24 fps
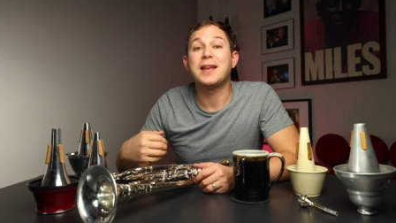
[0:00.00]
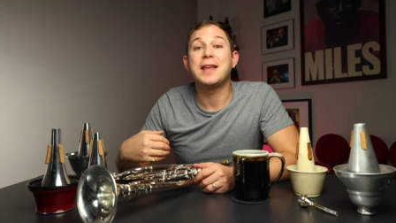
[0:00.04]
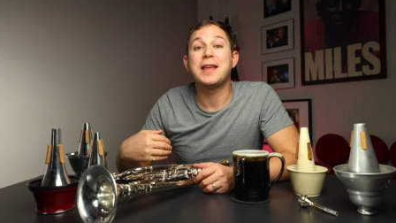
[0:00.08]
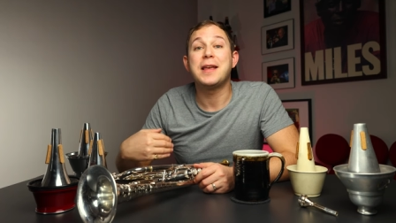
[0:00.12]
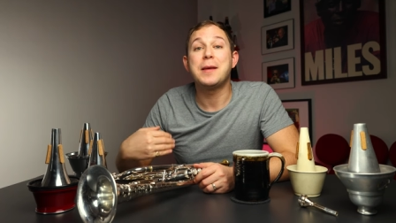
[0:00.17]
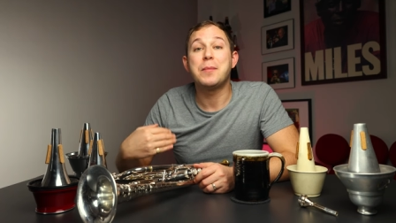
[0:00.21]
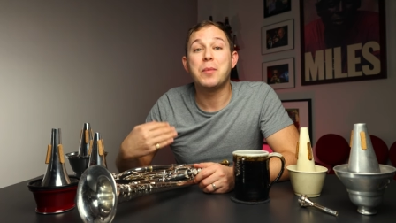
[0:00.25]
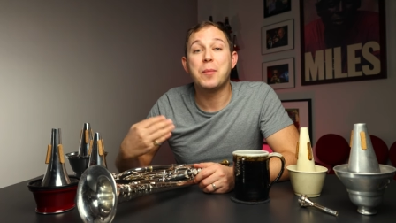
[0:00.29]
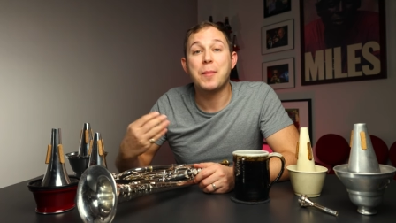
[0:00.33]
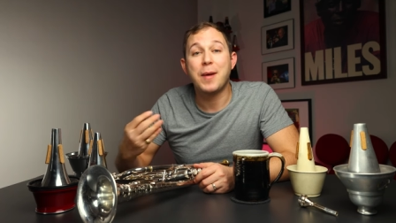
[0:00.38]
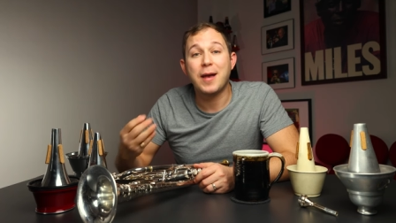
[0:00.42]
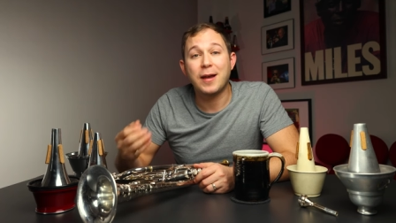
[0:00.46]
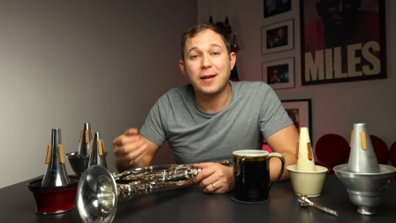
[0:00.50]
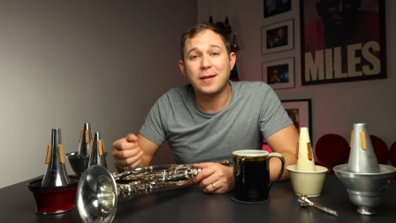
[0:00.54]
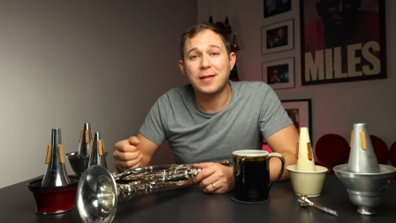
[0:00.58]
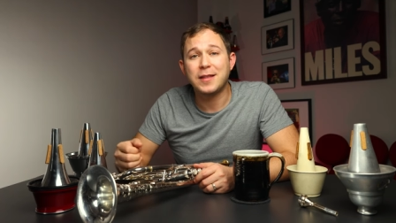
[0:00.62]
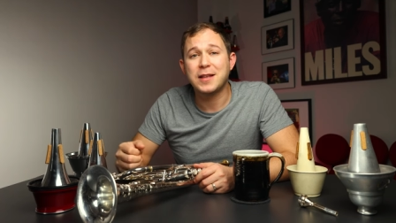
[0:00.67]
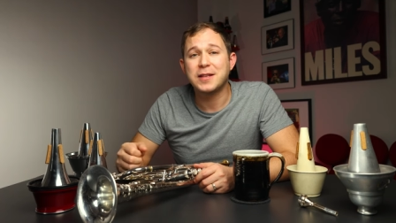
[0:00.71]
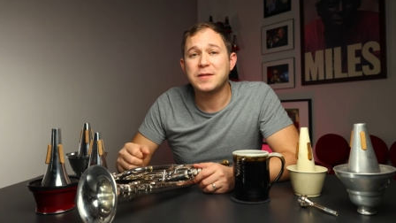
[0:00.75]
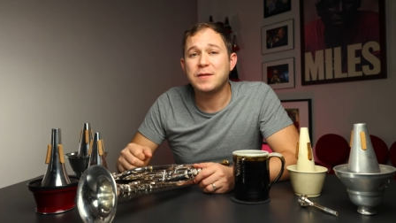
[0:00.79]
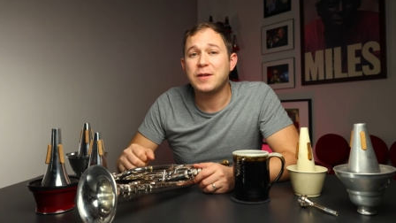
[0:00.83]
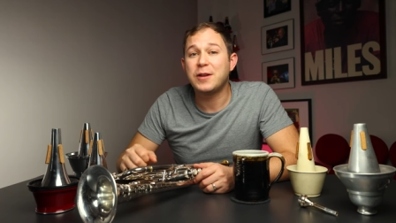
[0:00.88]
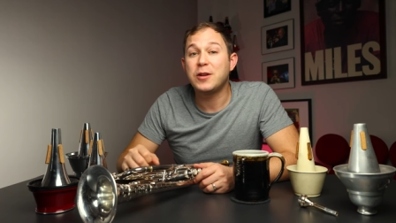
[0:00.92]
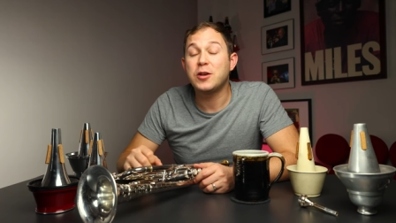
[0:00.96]
keep
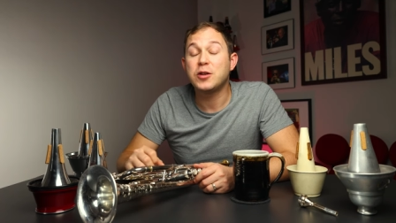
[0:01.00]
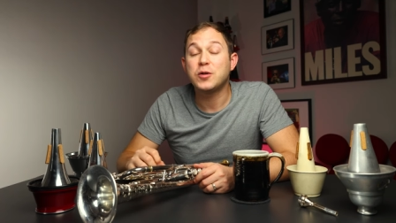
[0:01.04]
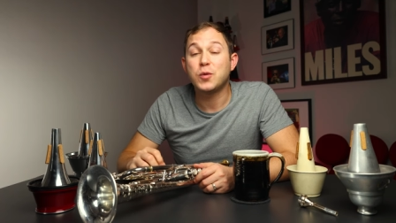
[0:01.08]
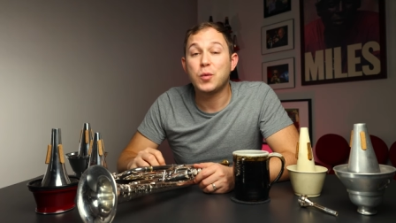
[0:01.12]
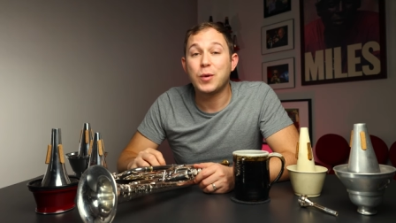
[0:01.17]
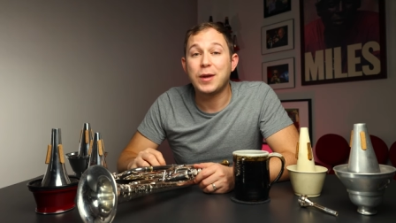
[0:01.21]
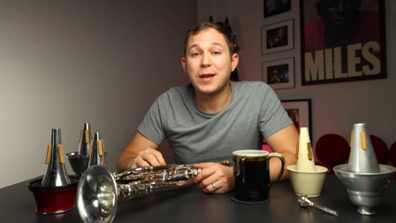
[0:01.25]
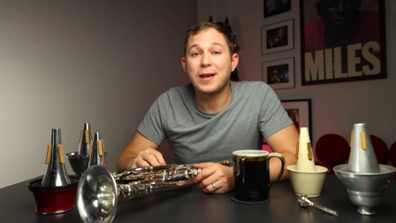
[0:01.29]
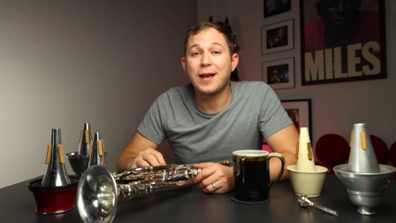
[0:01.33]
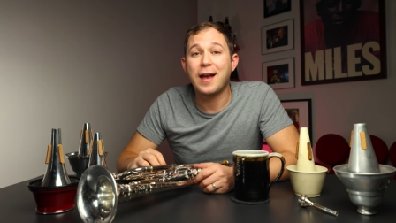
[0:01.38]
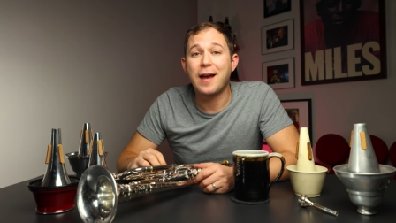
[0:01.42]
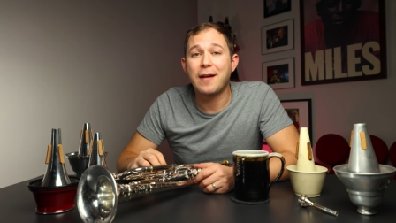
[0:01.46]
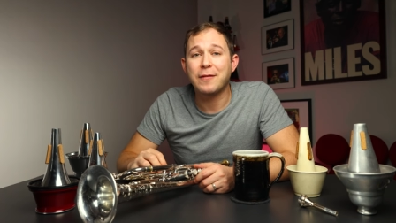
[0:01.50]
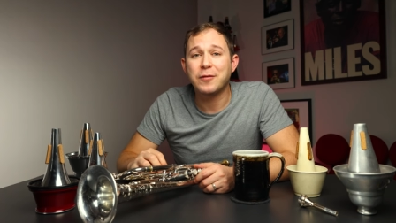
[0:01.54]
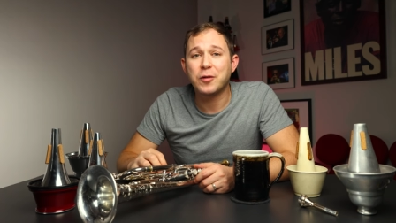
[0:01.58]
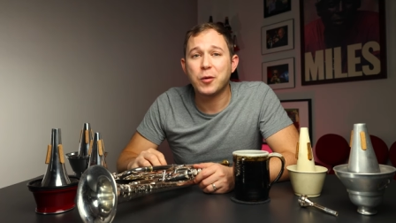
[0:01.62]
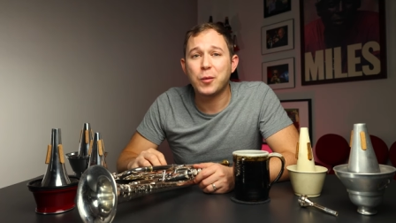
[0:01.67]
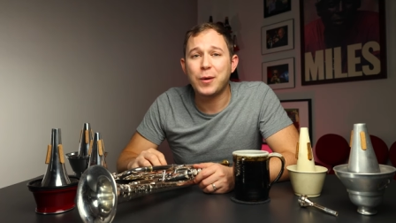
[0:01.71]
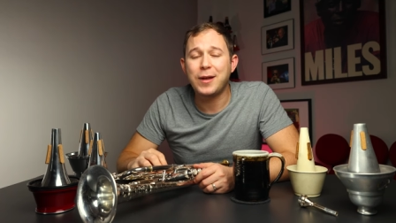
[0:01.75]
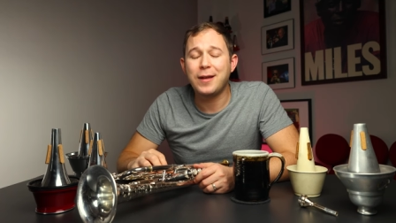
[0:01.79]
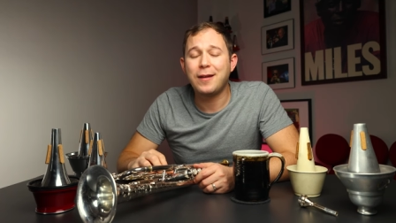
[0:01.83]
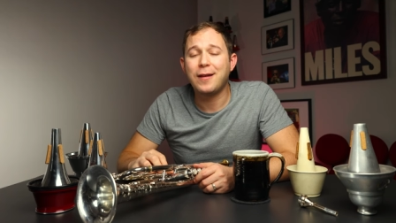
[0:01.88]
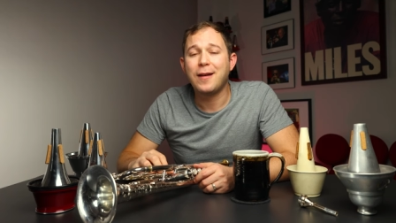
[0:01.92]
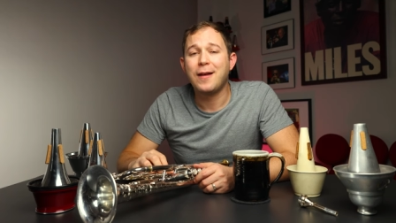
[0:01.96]
making these videos week
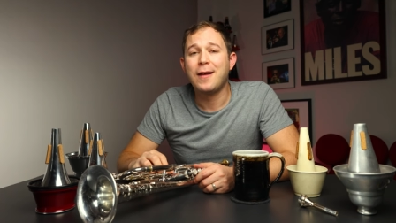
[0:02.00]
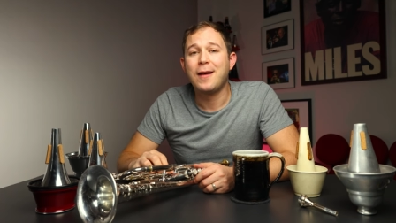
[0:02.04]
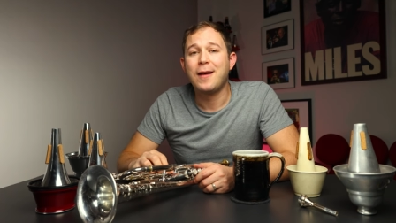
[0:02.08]
after week.